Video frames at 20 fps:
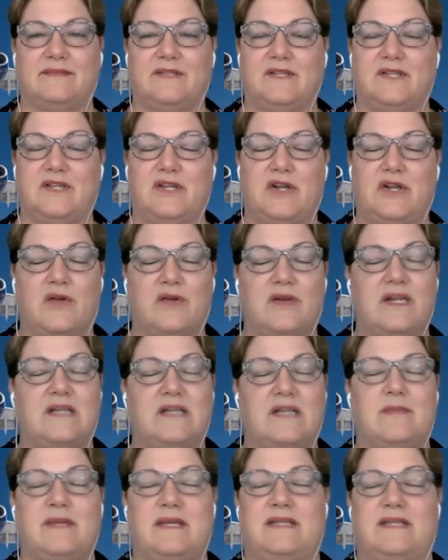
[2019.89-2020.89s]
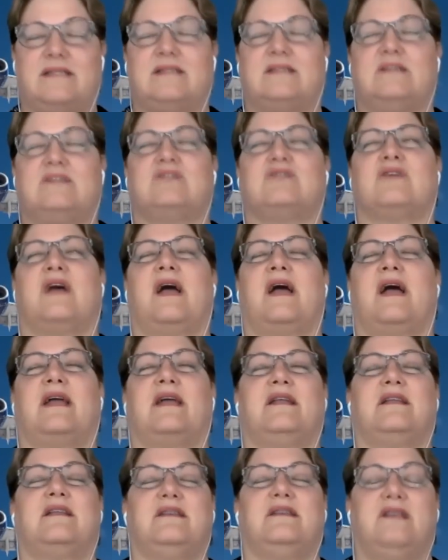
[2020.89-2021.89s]
You don't need to be
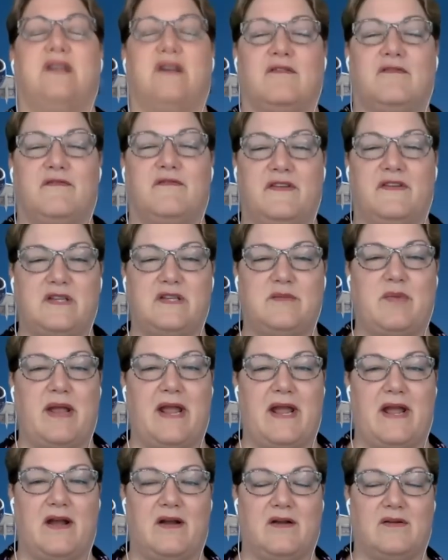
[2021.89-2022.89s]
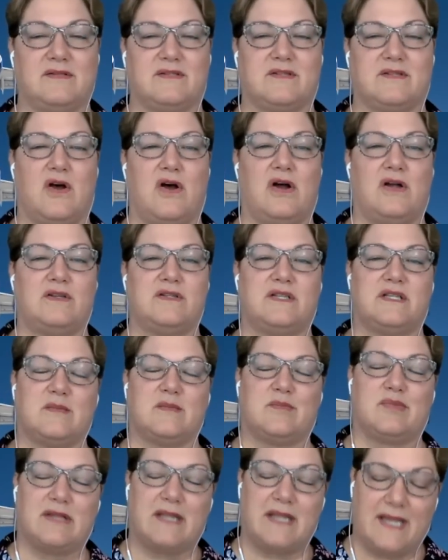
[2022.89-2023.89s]
dragging, you know, 50 pounds onto the
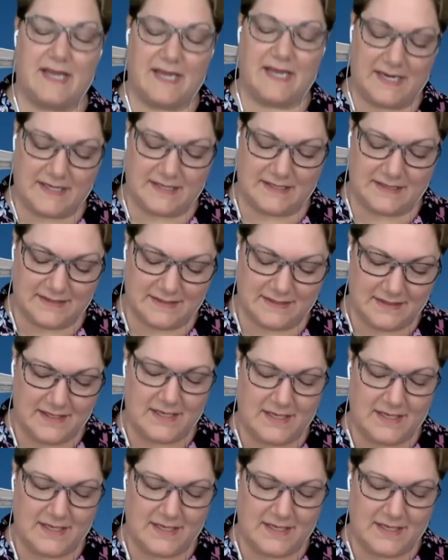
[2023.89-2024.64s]
plane